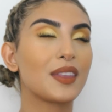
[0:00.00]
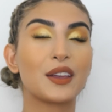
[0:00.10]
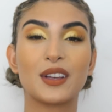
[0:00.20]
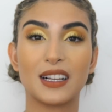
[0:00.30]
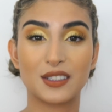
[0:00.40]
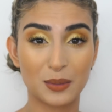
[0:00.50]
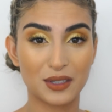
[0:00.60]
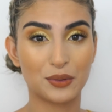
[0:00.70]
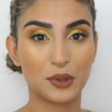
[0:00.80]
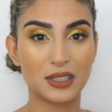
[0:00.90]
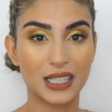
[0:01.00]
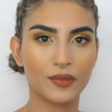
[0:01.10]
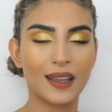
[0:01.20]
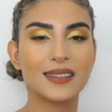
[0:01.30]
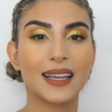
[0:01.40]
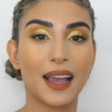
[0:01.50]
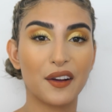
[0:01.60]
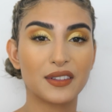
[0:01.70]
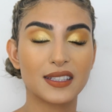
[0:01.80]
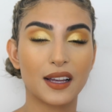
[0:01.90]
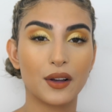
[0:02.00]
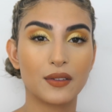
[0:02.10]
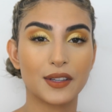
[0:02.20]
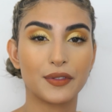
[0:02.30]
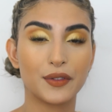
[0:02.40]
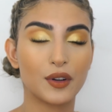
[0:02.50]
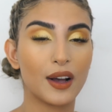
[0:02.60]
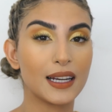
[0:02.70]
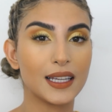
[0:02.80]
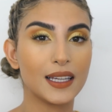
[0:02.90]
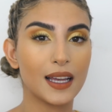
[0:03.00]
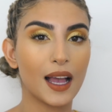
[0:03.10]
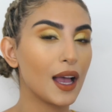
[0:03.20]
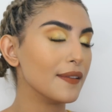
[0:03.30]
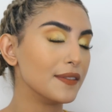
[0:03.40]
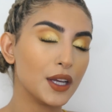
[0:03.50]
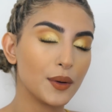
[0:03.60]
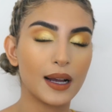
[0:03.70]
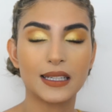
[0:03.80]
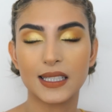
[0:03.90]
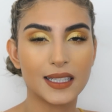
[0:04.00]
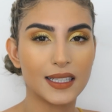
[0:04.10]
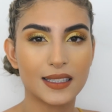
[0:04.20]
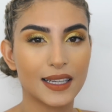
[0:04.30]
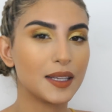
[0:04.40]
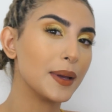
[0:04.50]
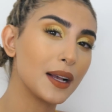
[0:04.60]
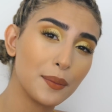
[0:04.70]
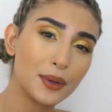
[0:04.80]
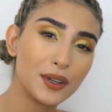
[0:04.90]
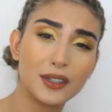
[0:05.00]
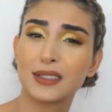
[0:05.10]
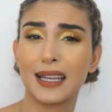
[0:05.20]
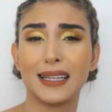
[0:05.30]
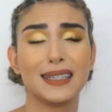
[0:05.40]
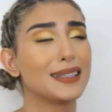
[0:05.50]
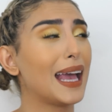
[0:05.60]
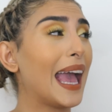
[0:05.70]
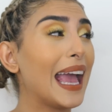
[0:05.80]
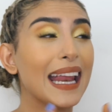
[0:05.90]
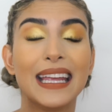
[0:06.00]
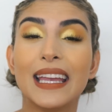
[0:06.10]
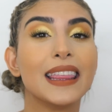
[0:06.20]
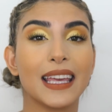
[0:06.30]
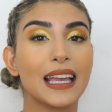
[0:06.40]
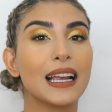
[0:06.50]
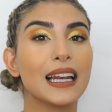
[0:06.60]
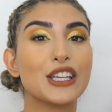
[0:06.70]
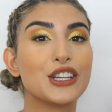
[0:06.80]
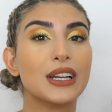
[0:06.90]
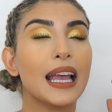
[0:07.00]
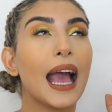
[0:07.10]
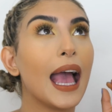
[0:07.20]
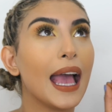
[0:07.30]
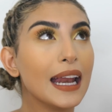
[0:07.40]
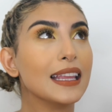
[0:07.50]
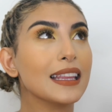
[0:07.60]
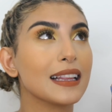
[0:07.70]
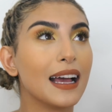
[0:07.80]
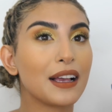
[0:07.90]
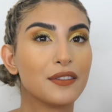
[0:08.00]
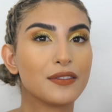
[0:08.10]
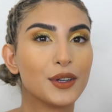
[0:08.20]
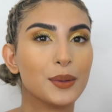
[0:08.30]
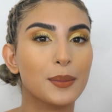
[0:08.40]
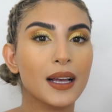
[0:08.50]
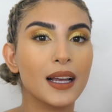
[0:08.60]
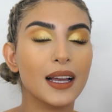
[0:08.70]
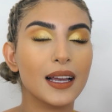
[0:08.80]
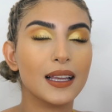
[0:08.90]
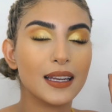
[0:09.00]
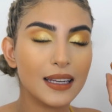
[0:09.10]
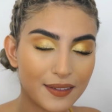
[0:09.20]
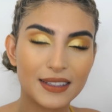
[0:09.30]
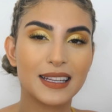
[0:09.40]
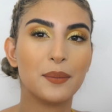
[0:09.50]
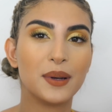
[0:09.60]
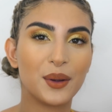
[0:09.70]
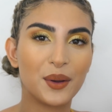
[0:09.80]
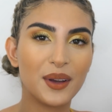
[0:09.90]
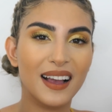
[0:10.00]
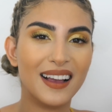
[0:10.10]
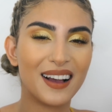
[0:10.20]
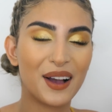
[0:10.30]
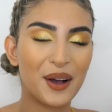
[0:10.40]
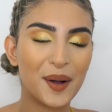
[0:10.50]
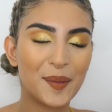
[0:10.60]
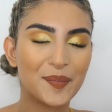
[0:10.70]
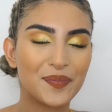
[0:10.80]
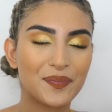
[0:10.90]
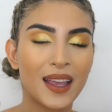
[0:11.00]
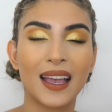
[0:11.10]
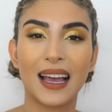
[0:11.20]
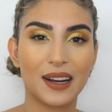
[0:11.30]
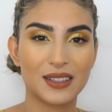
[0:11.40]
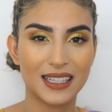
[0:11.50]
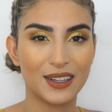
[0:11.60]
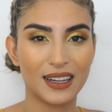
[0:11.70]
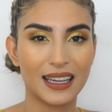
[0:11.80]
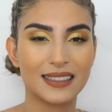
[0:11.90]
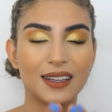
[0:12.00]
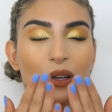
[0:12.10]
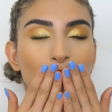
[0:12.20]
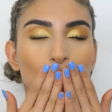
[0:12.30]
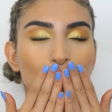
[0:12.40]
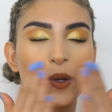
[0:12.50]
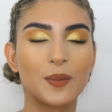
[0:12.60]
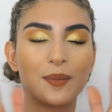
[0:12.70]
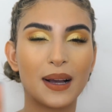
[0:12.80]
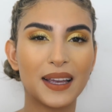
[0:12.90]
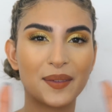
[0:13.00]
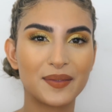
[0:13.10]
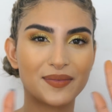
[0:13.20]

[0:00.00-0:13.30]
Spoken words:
Thank you guys so much for watching. Take care of yourselves. If you've got any video ideas, any makeup looks, anything, literally anything that I can film, leave it down below. And I'll see you lot later. Bye.